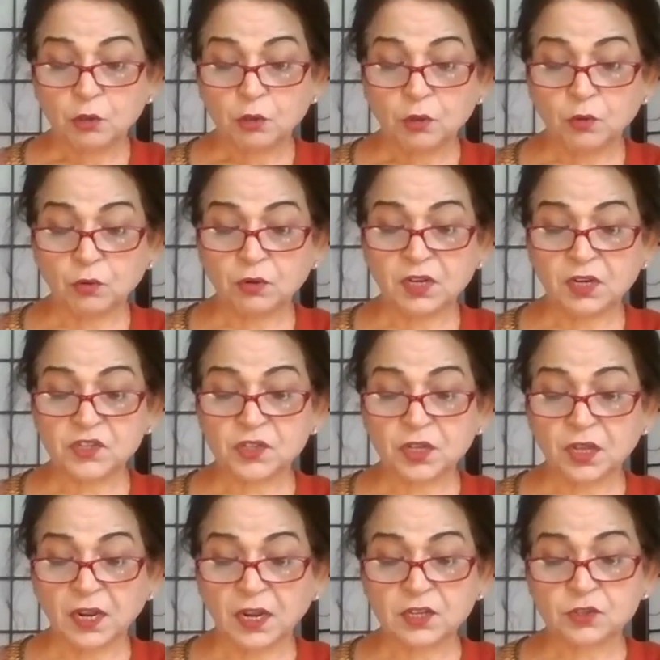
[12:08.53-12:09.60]
You
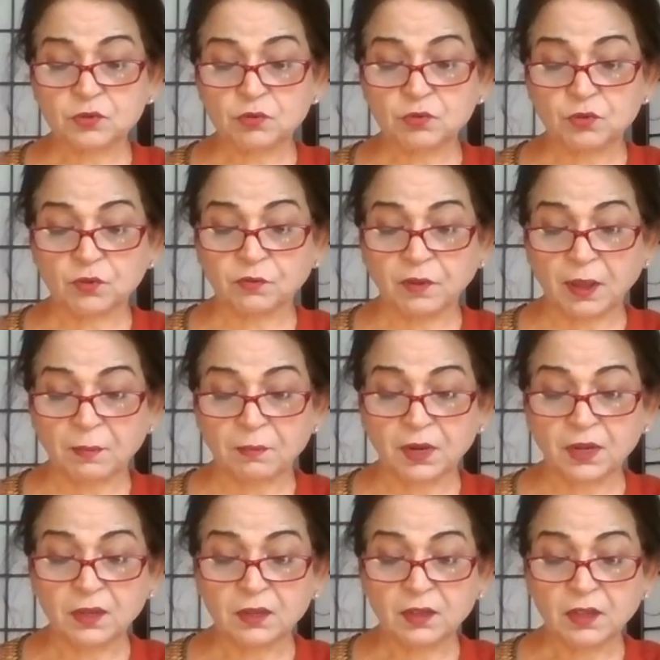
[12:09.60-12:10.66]
disgrace to your
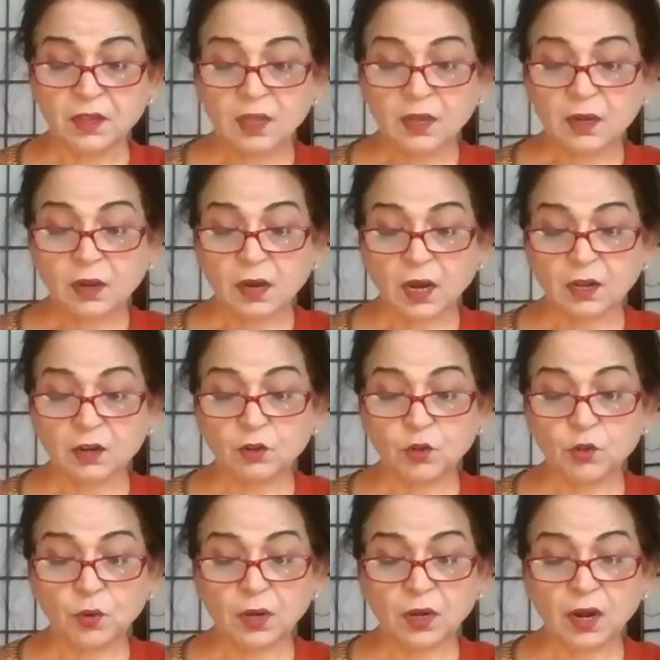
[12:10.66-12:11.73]
family. Khar,
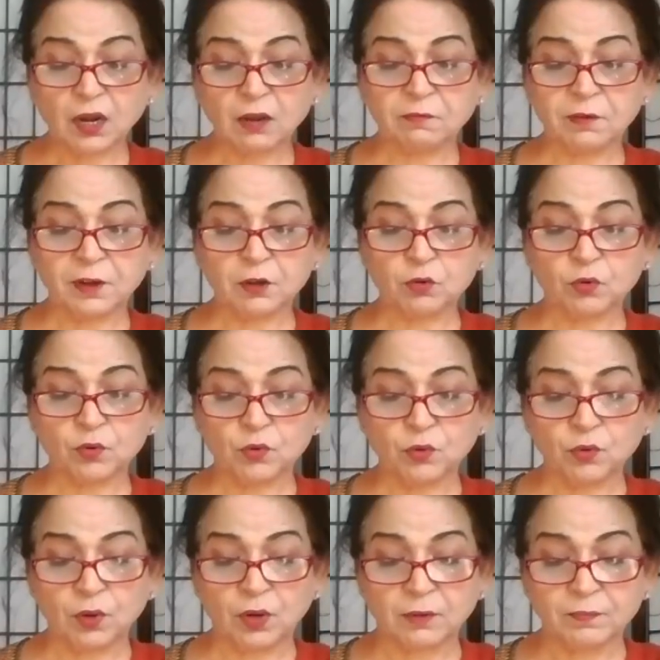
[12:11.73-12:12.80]
you are not fit to
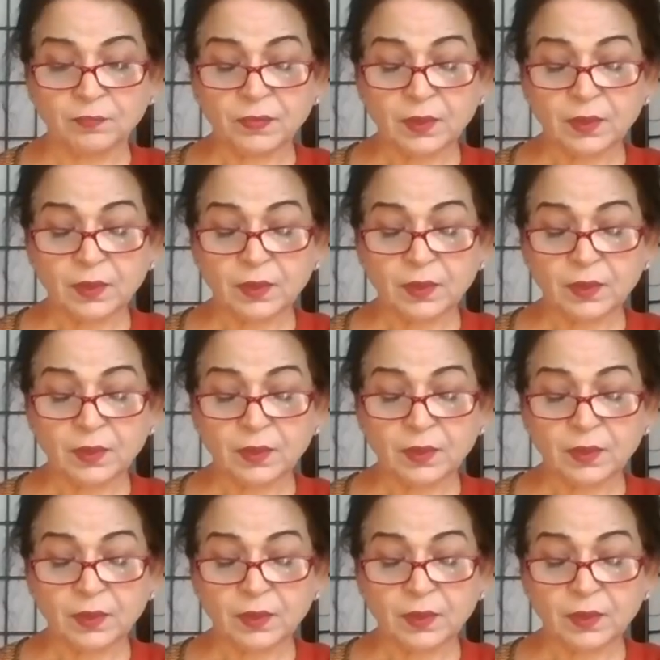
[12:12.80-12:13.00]
rule.